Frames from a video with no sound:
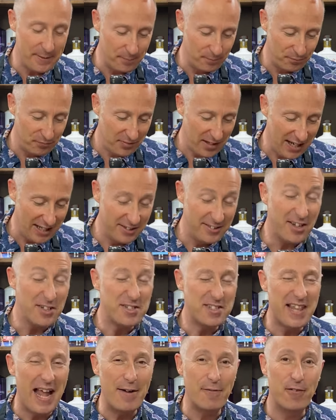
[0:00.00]
it
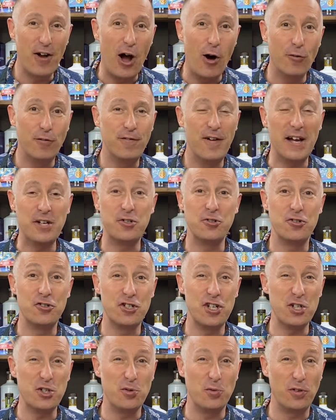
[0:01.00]
does stand for old fashioned
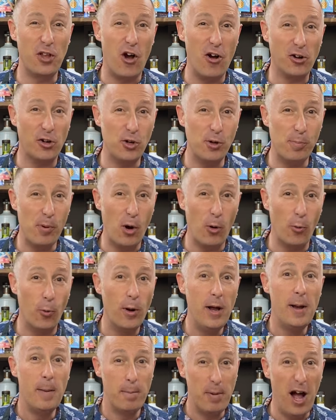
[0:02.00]
traditional dark on the
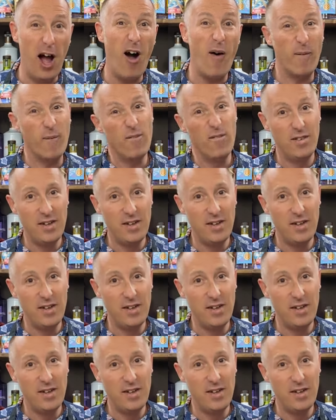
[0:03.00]
bottle, but oh,